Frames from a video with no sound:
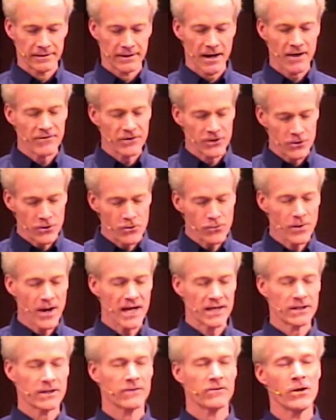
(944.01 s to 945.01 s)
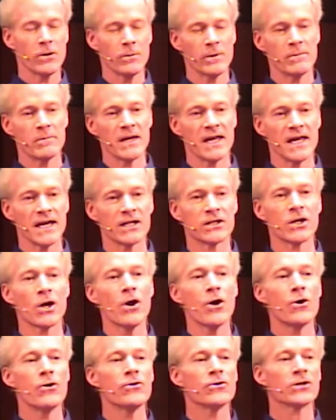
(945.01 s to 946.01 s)
of a new race of human beings
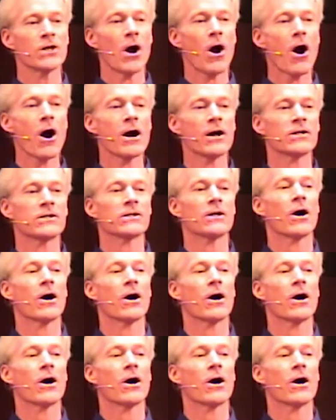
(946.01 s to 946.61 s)
whose hearts